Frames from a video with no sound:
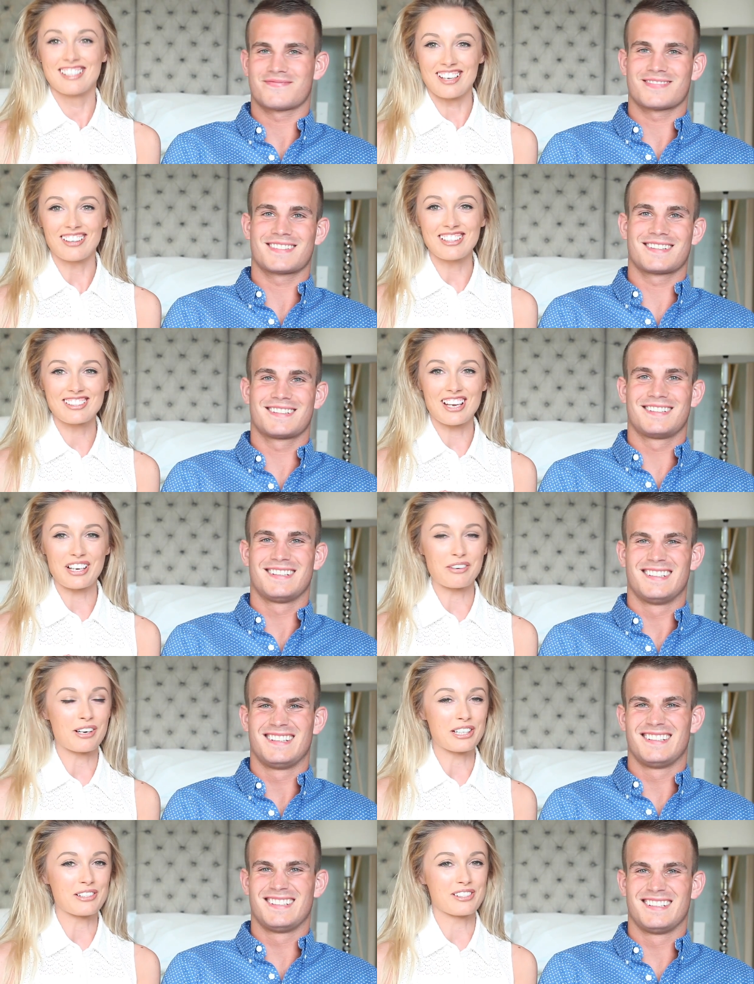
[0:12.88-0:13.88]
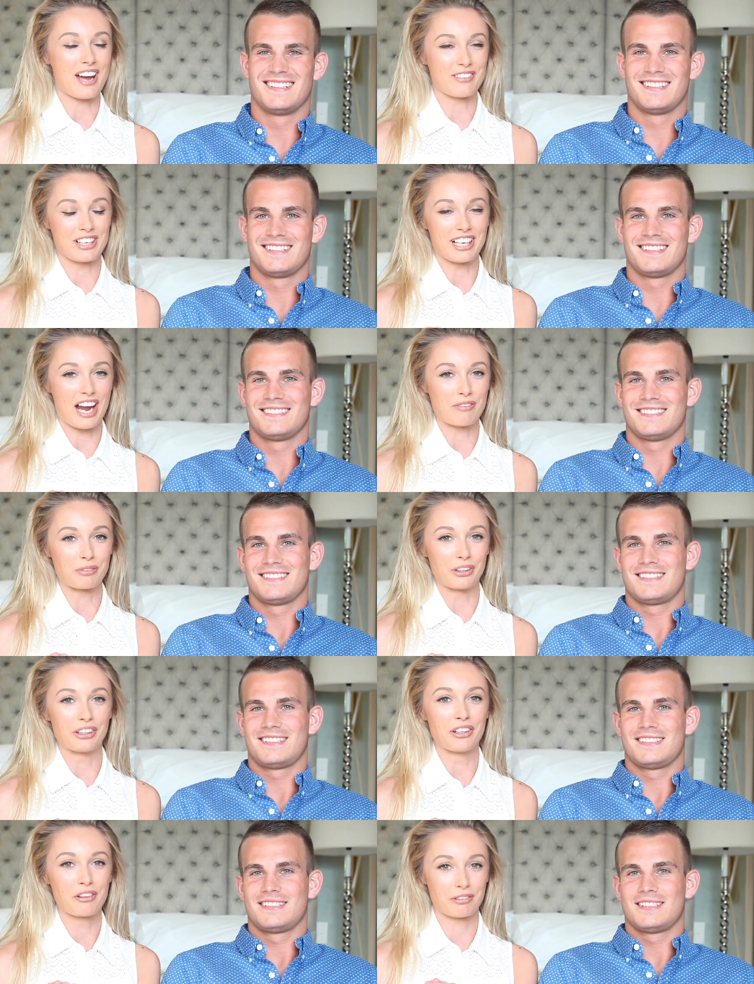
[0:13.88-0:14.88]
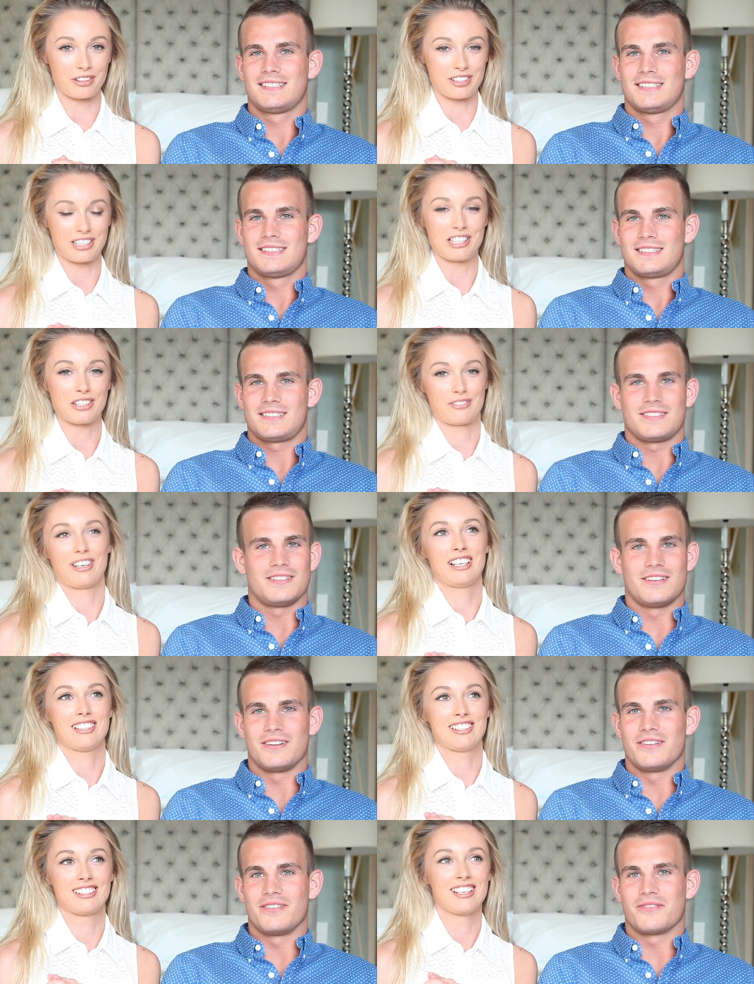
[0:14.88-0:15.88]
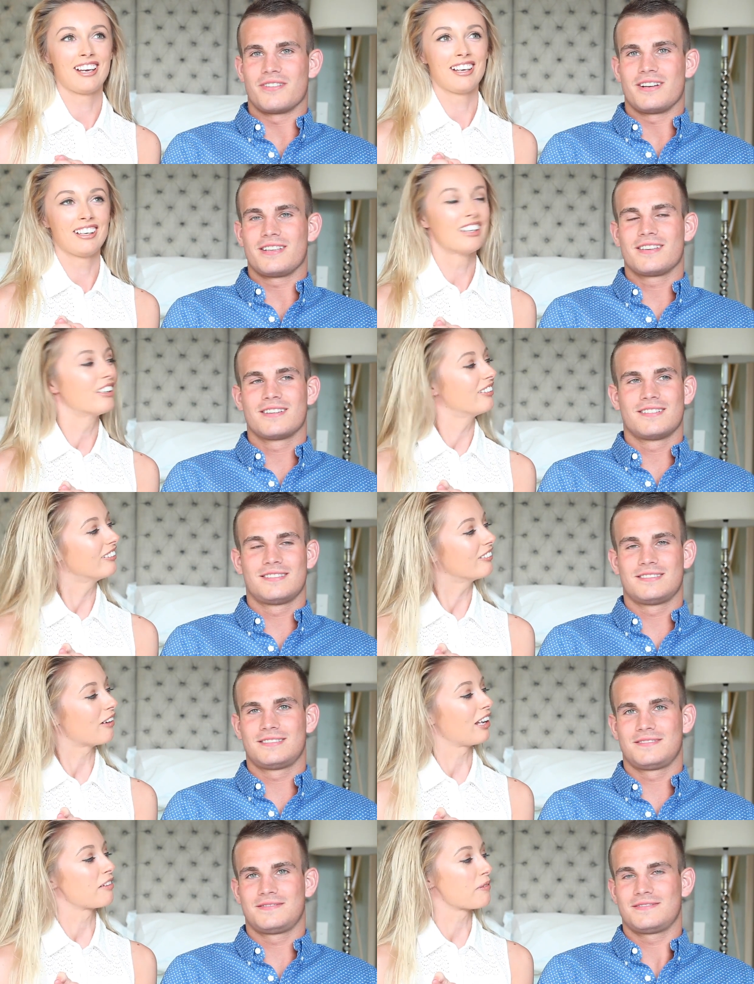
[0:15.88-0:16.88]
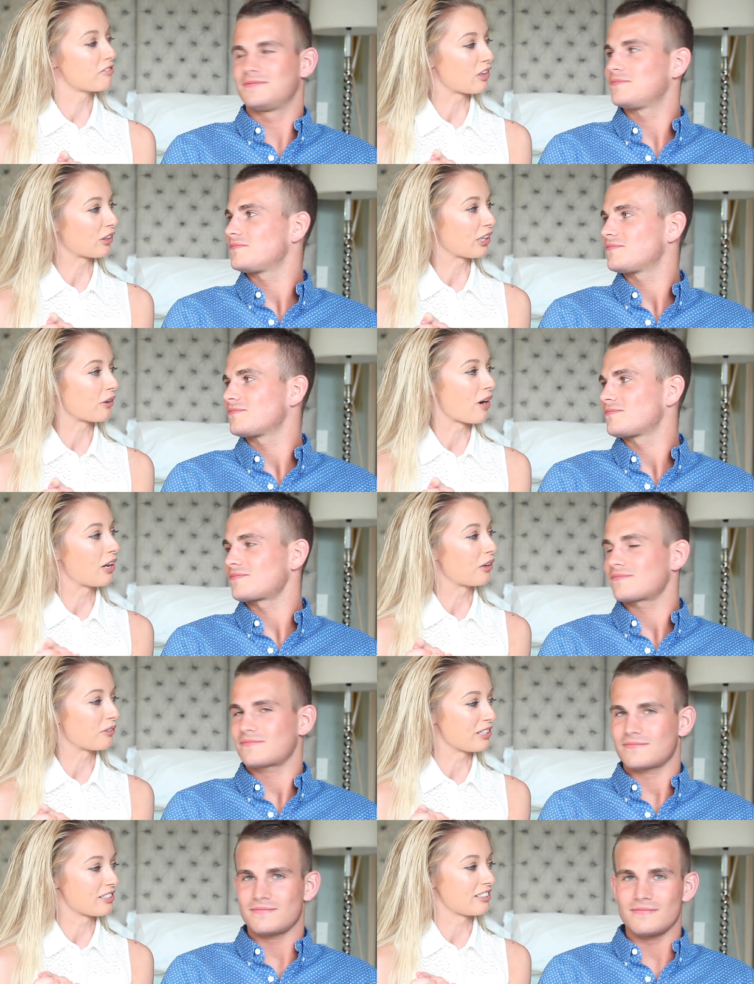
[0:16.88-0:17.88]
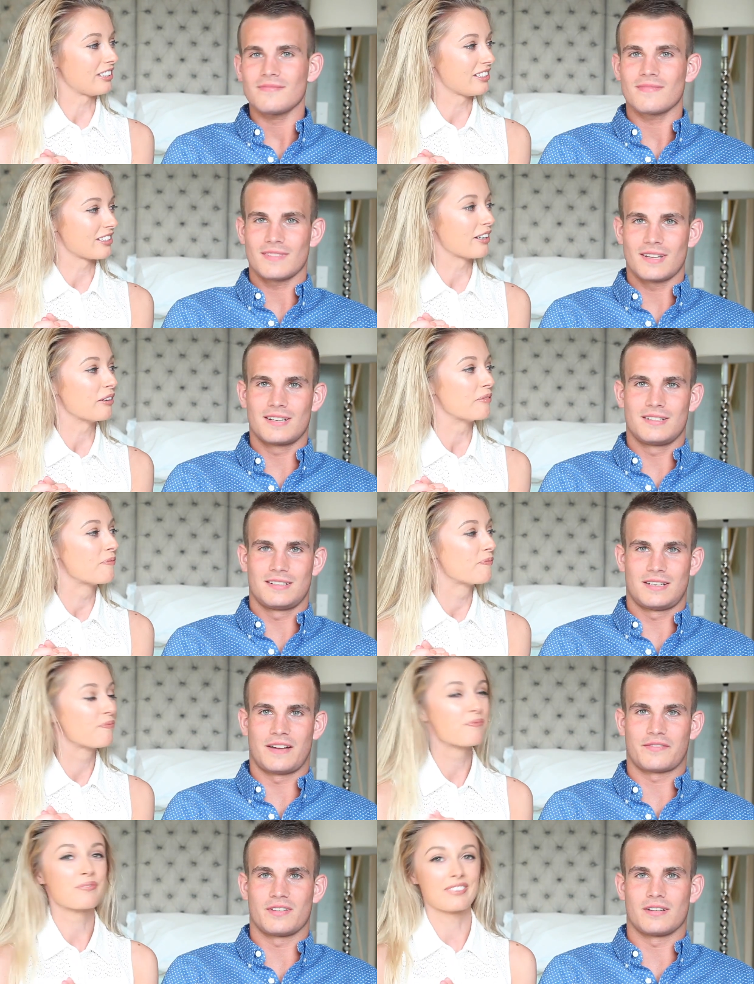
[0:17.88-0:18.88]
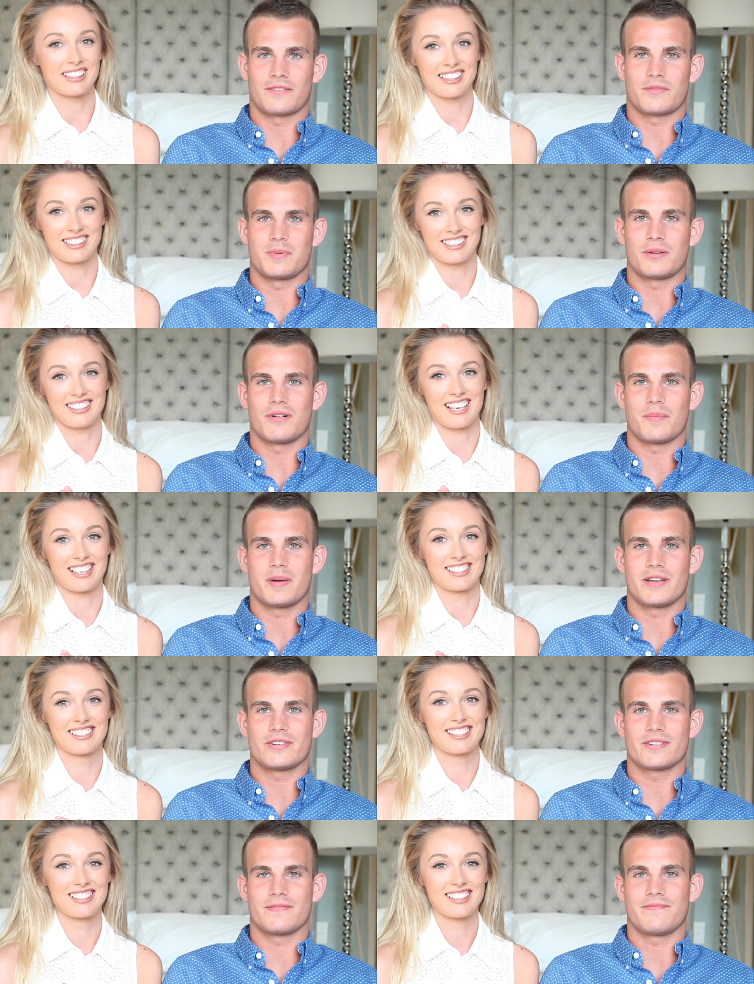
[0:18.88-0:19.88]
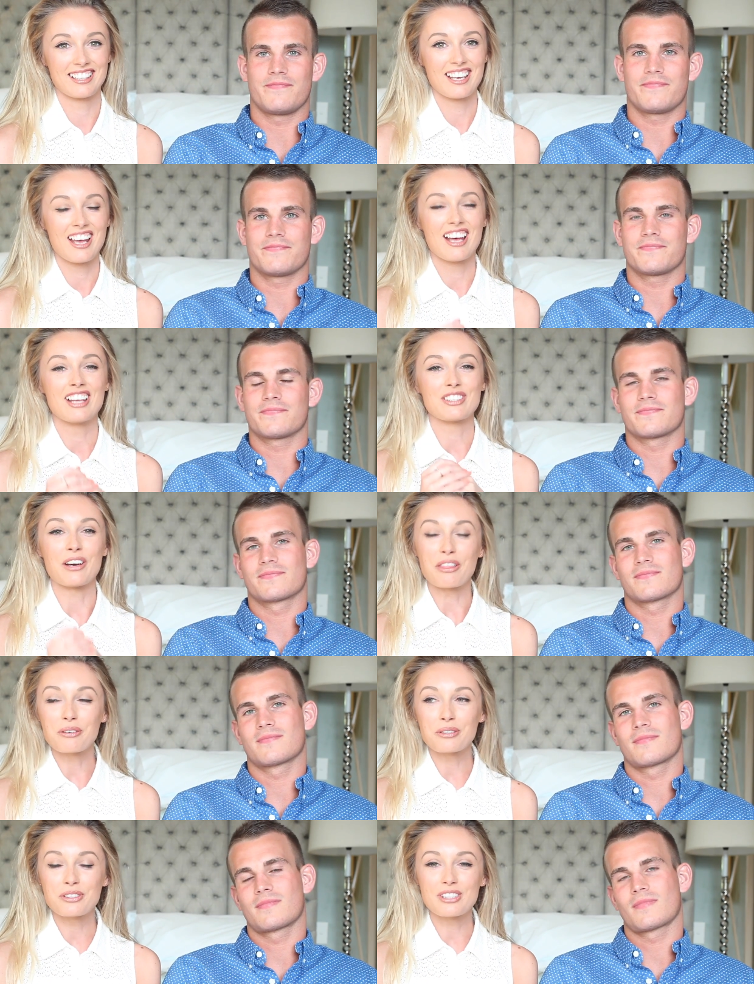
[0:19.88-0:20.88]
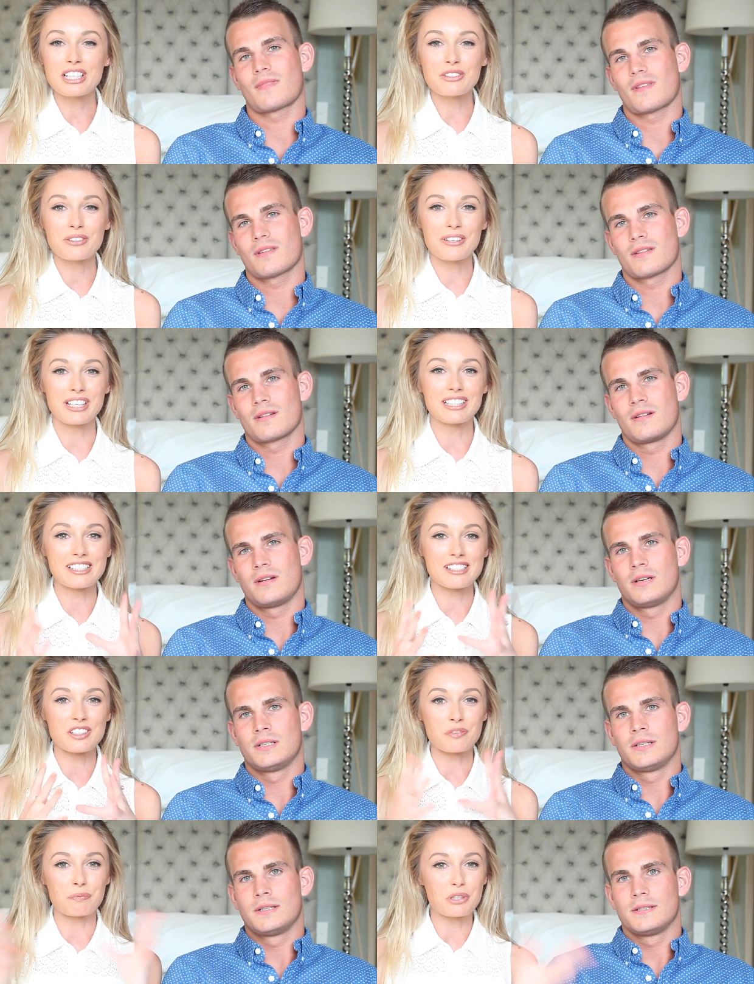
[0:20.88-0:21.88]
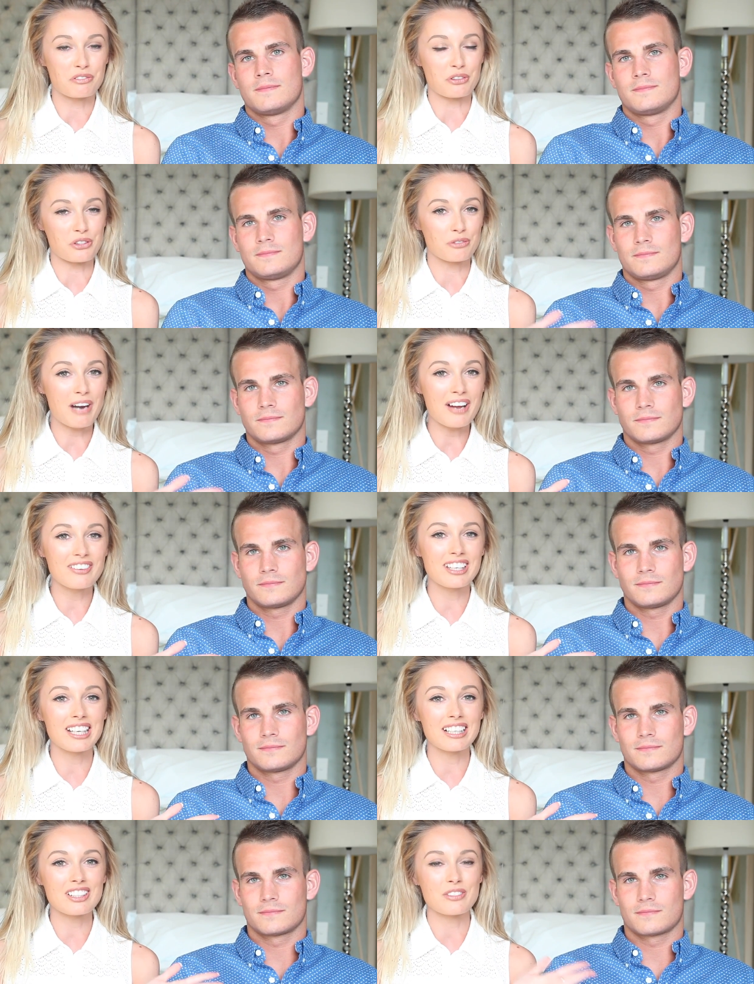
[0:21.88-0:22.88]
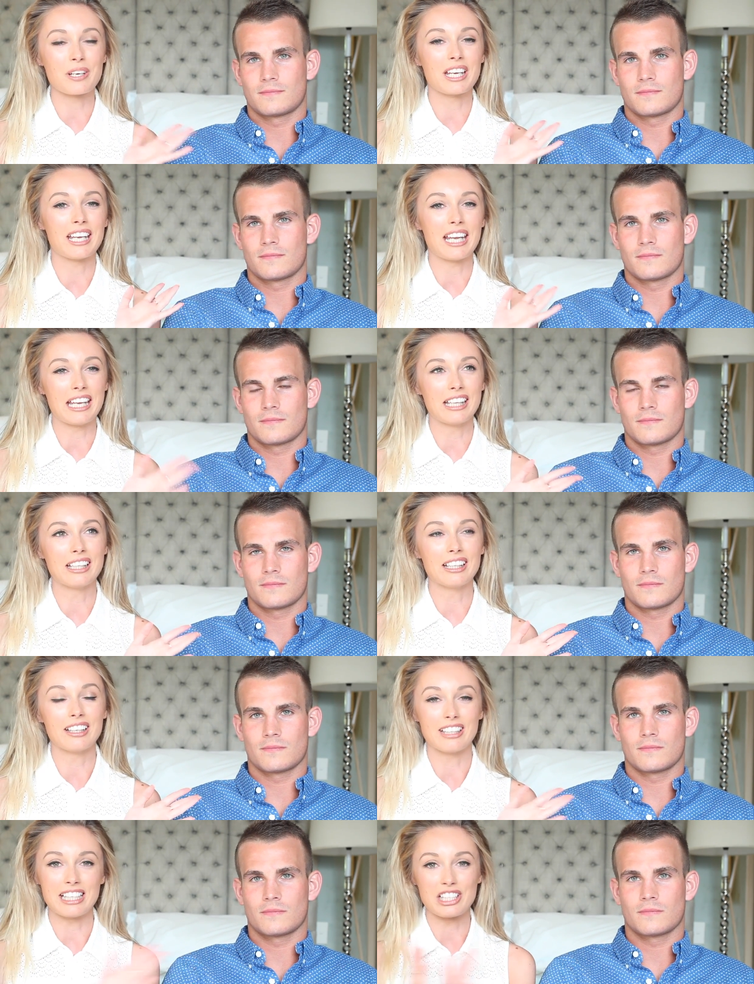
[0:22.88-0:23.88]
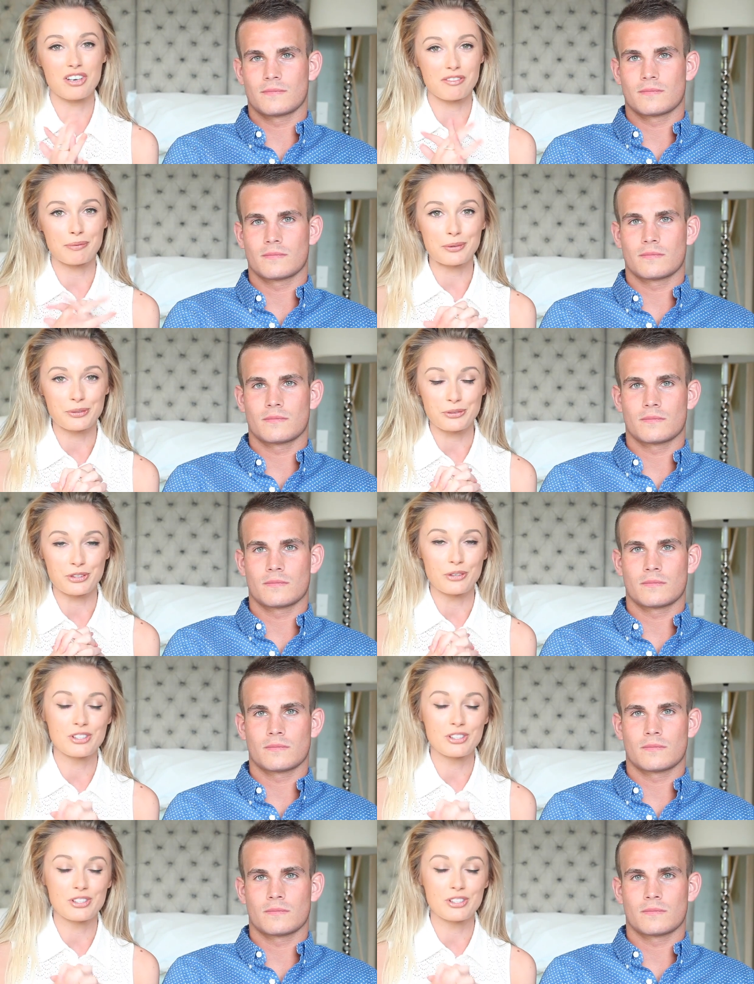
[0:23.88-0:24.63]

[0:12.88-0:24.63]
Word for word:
Speaker 1: Charlie's getting quite used to having a camera thrust in his face. No, not really. Well, I've been vlogging quite a lot recently, so... I
Speaker 2: have to, I have to be quite yes. patient.
Speaker 1: So I thought, seeing as we were in such beautiful surroundings, we're in the 12 Apostles